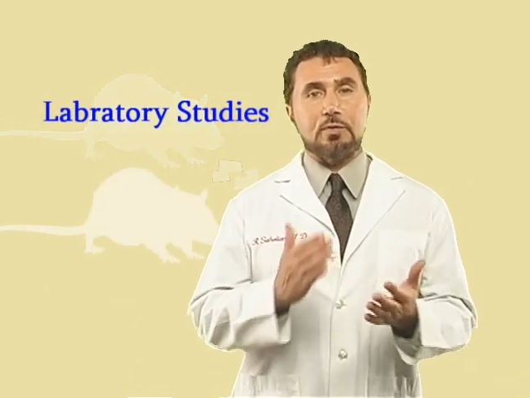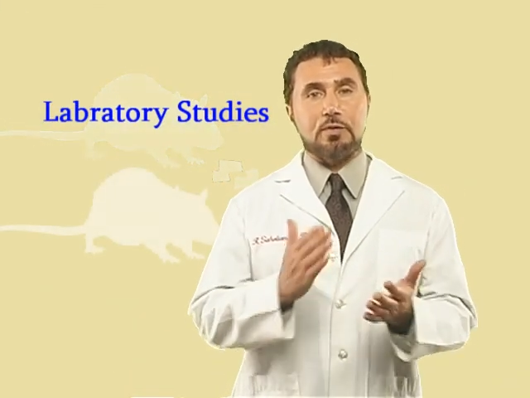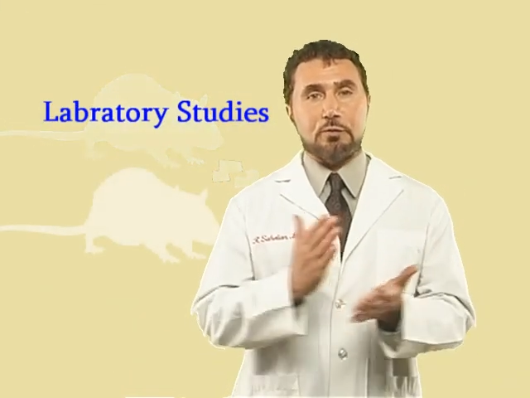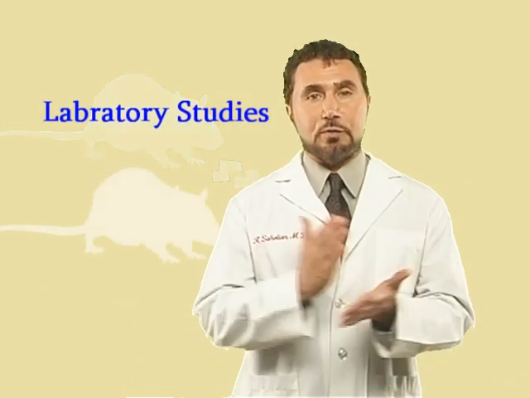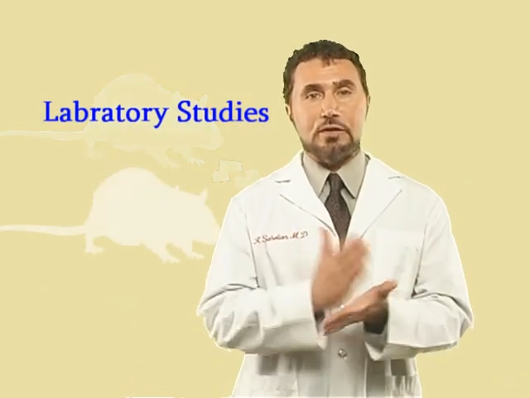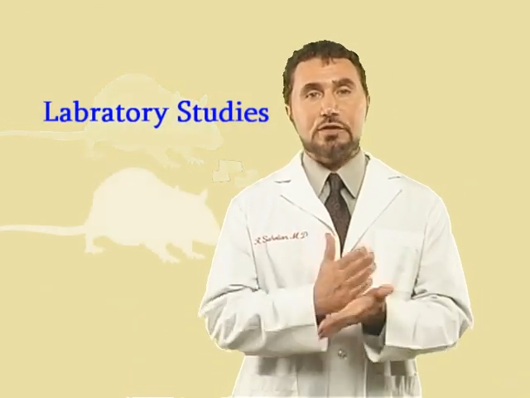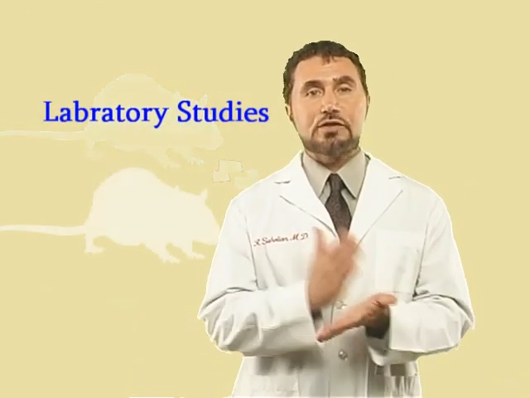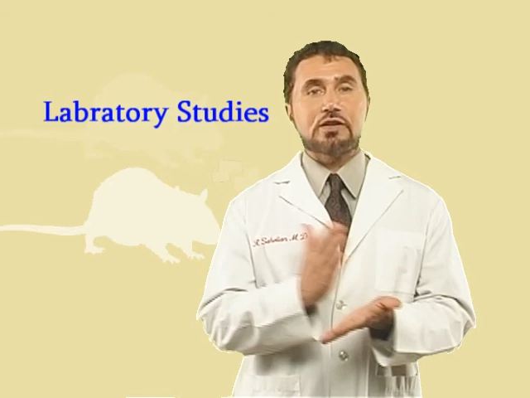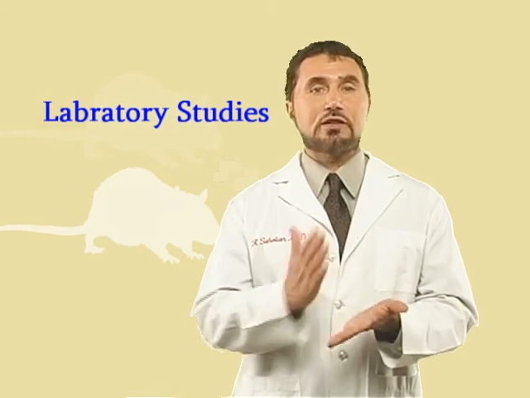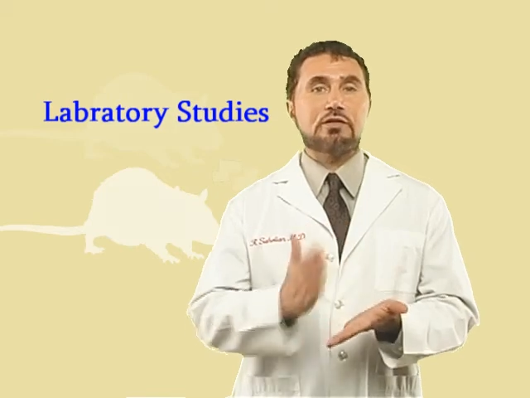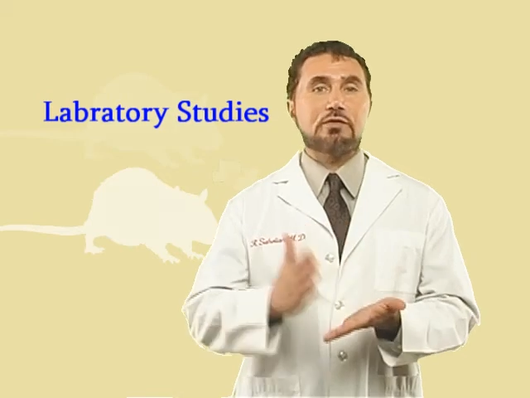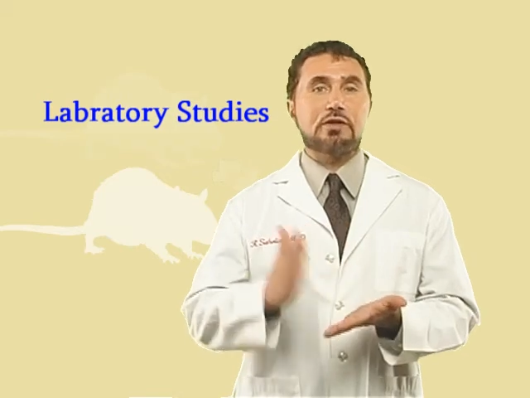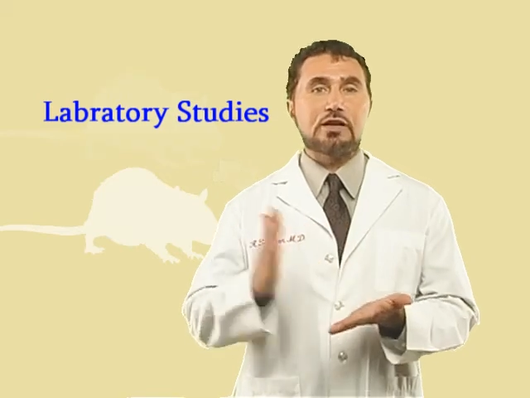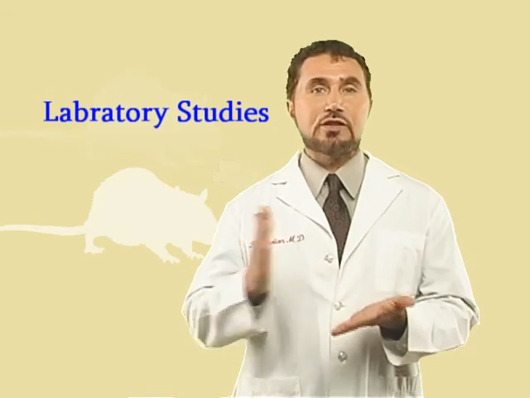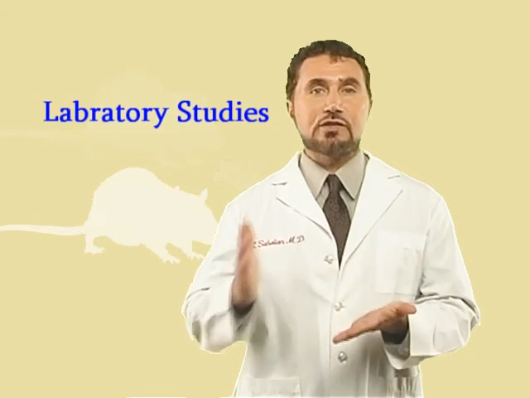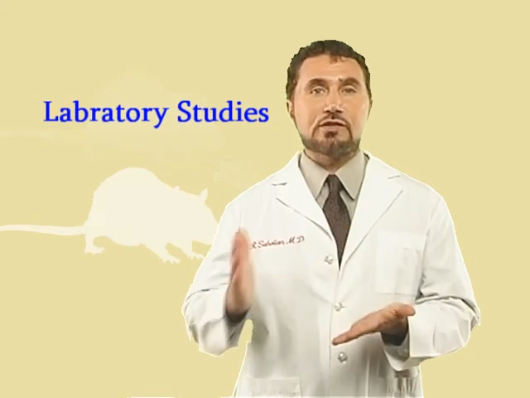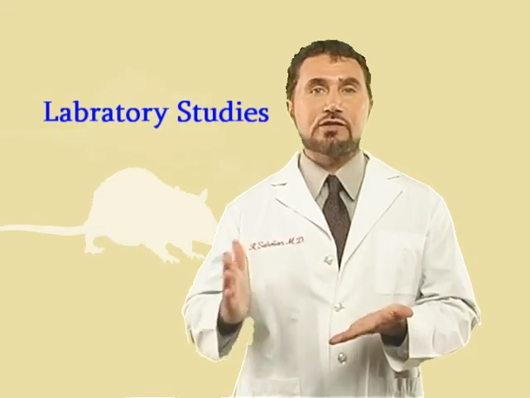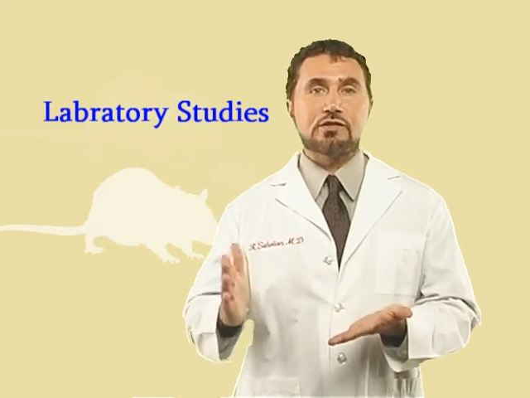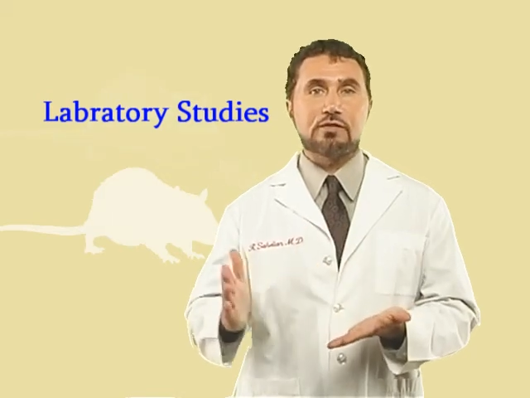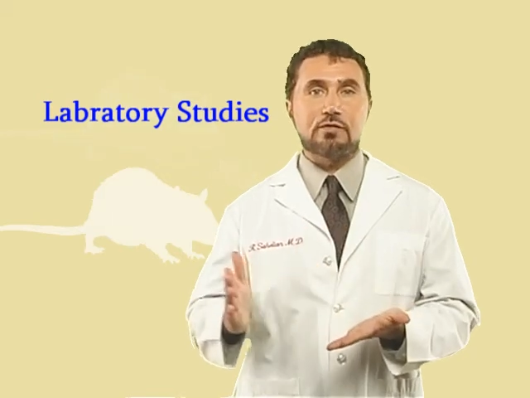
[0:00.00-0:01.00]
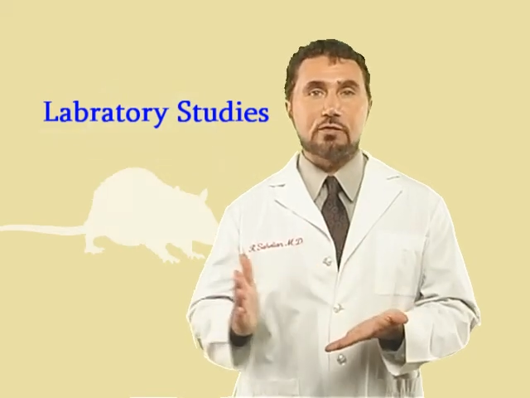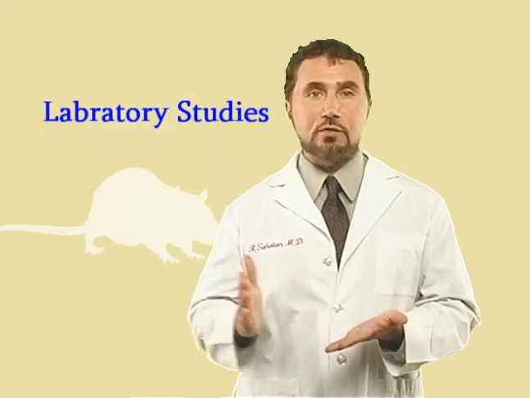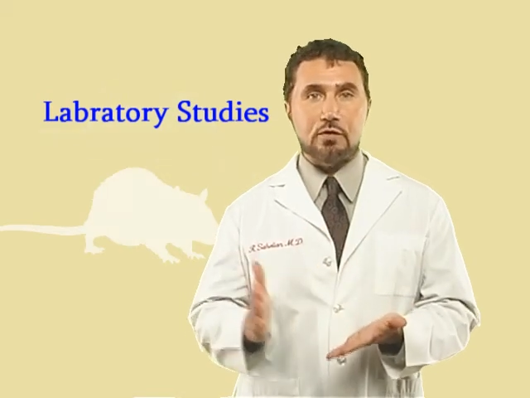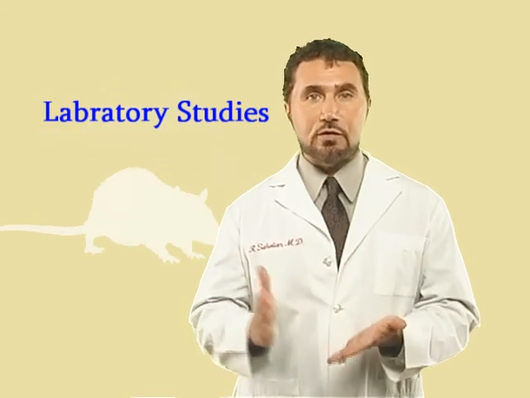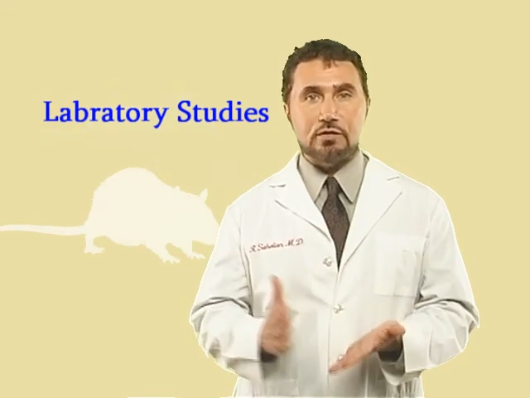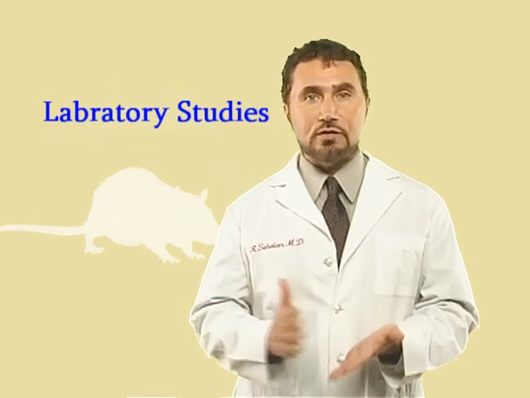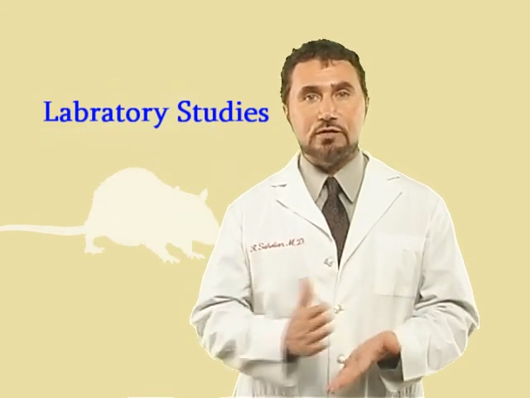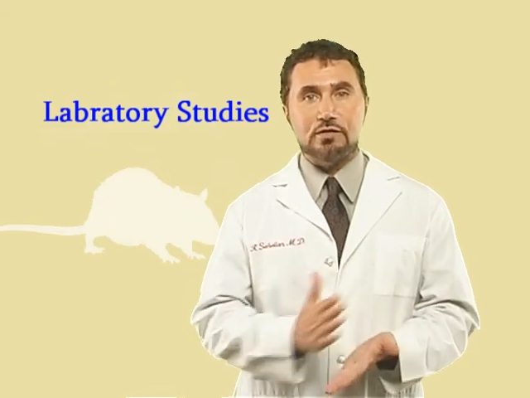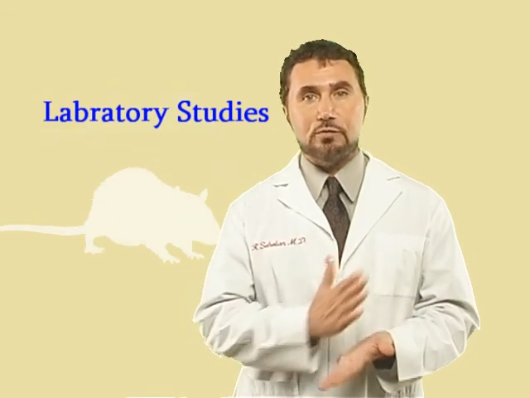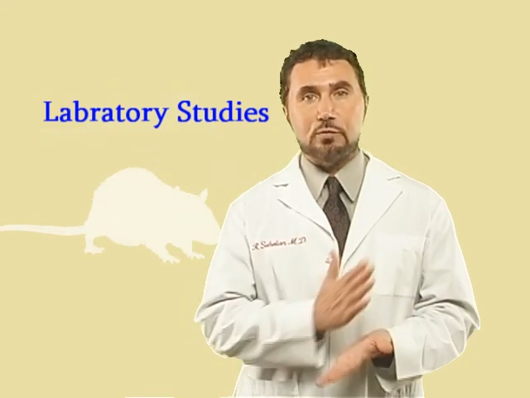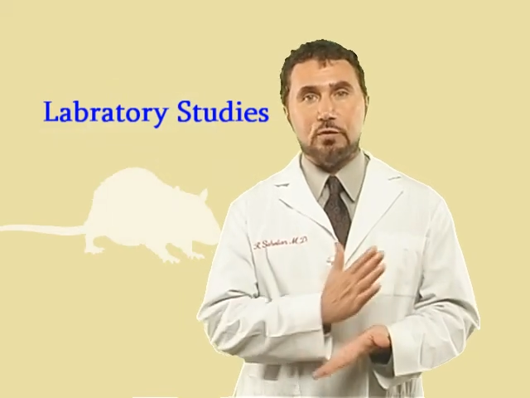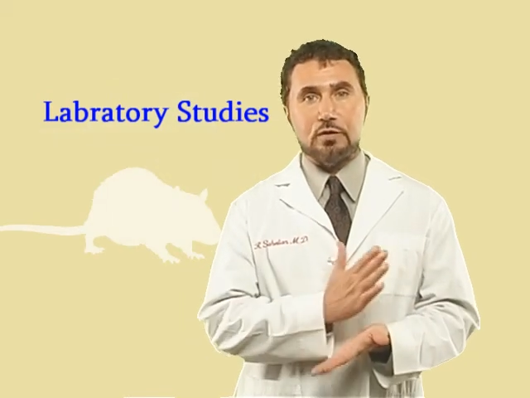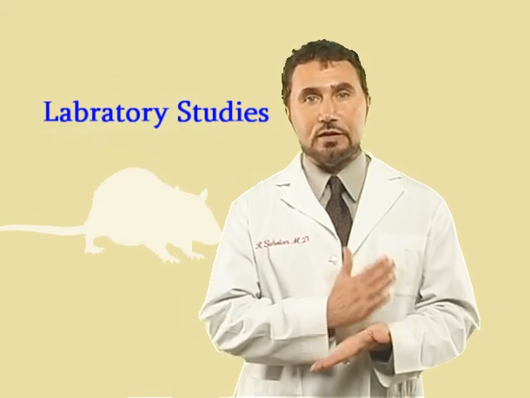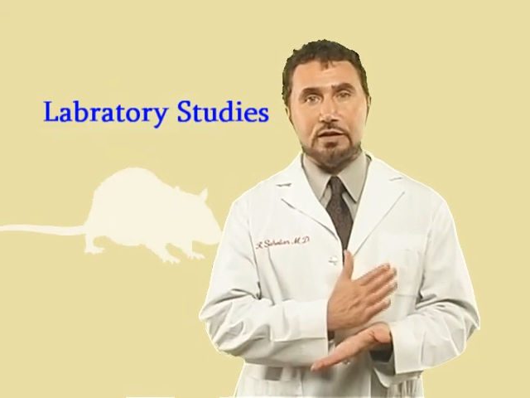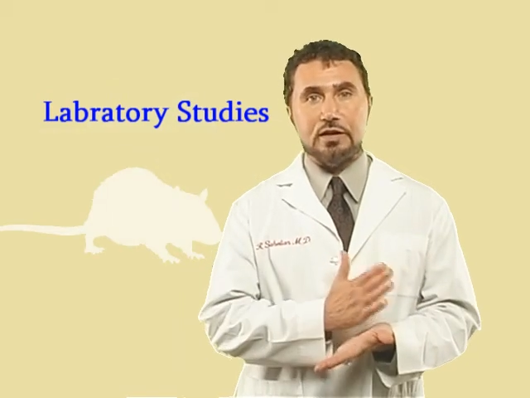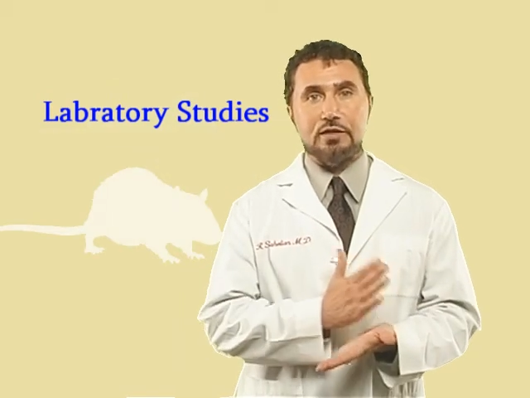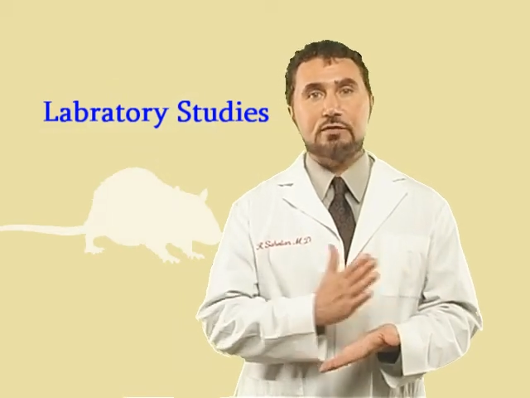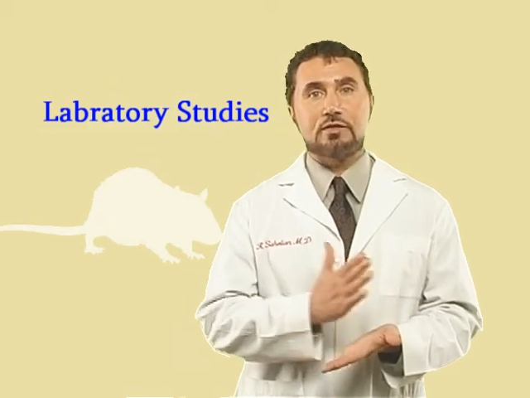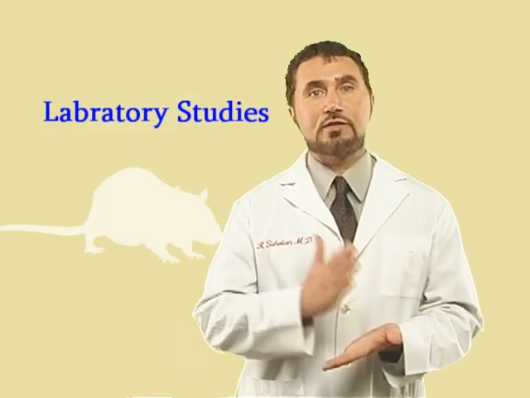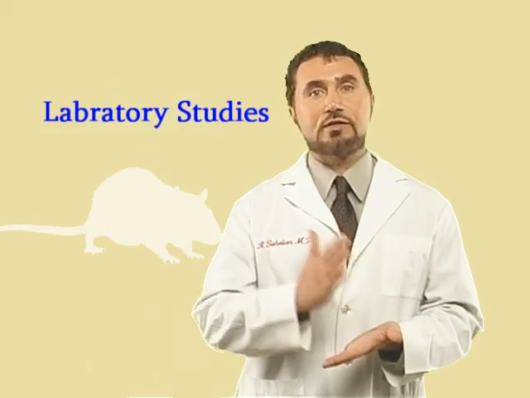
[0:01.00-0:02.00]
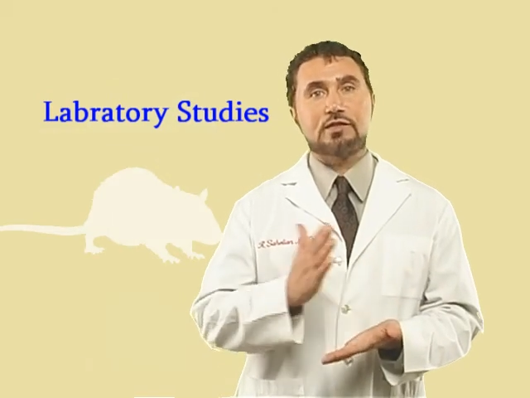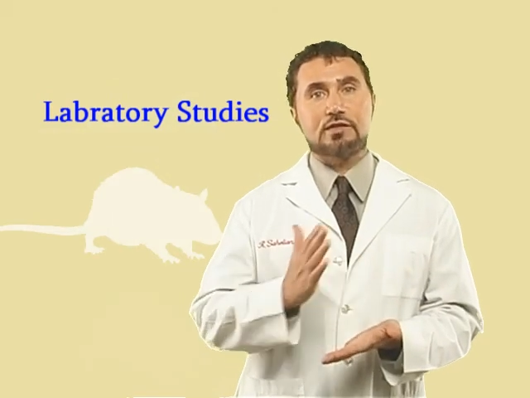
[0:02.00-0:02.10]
Three generations of rodents were given